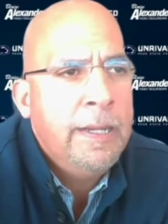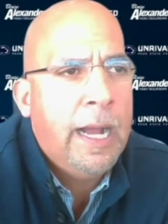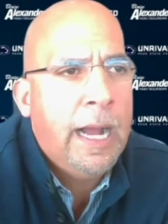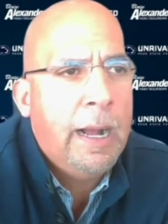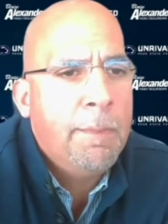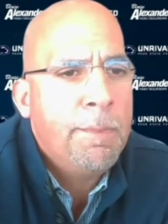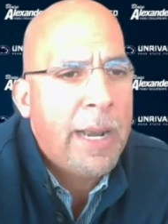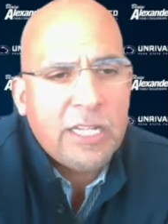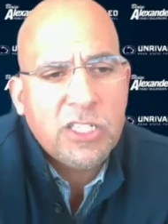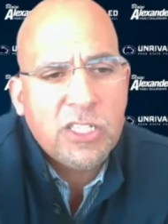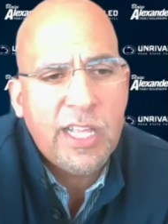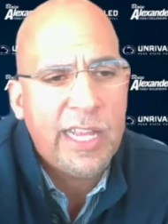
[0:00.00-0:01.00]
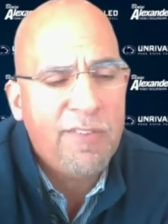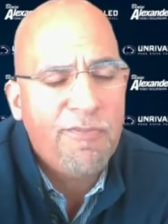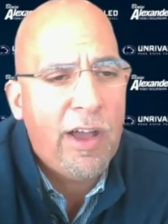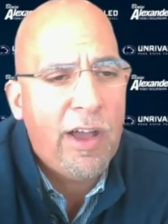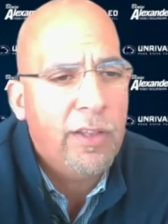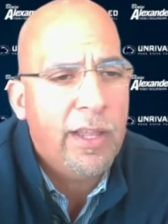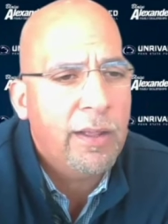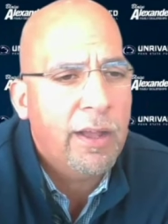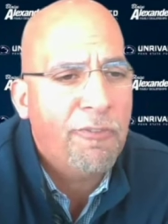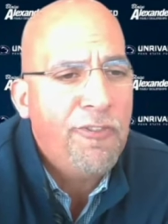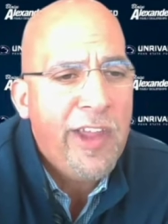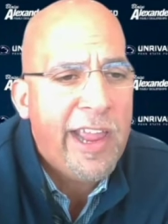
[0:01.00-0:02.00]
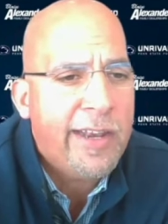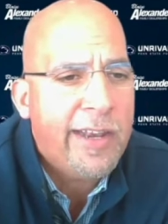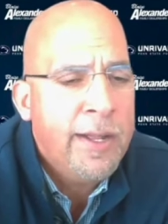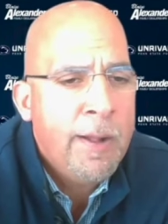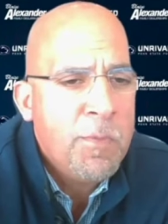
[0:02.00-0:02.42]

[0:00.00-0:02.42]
But I just think he felt like a fit.